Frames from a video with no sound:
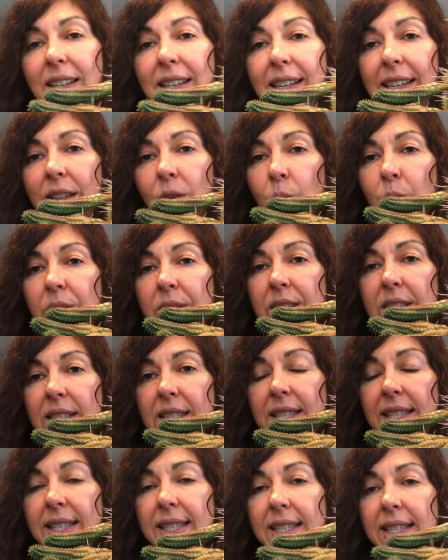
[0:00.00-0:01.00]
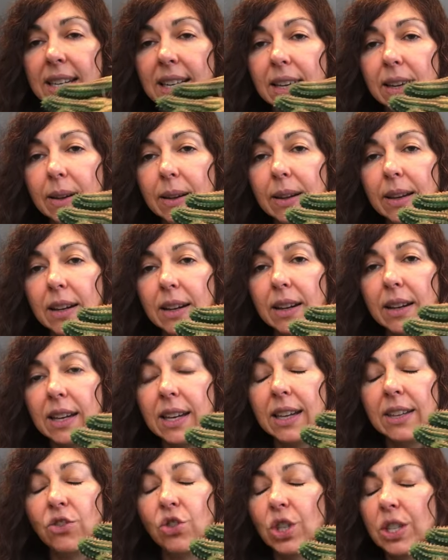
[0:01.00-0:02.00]
It was,
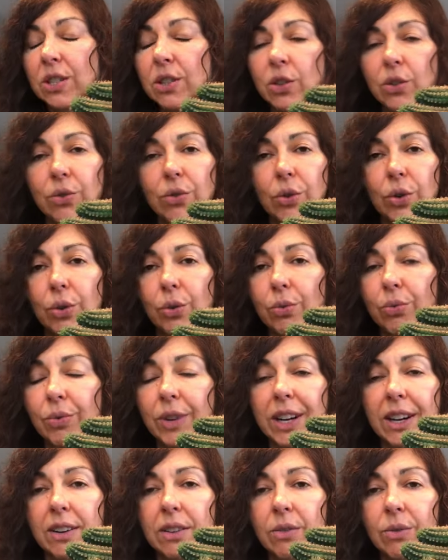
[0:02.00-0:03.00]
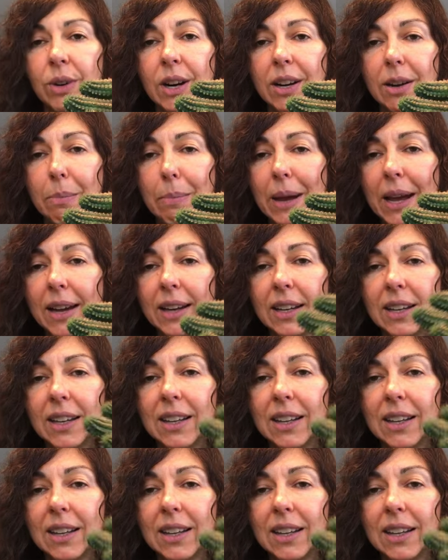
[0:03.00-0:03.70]
it just grew, ran, run amok.